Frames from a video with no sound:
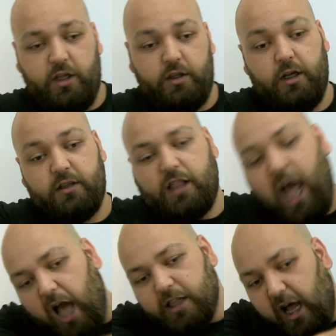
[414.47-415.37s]
and the
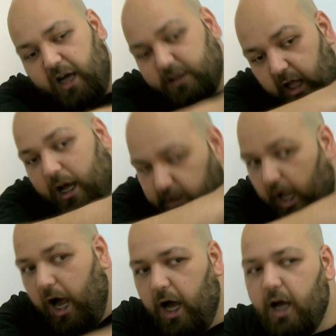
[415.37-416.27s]
ta ta ta
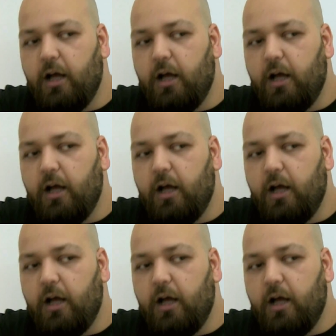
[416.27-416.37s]
ta.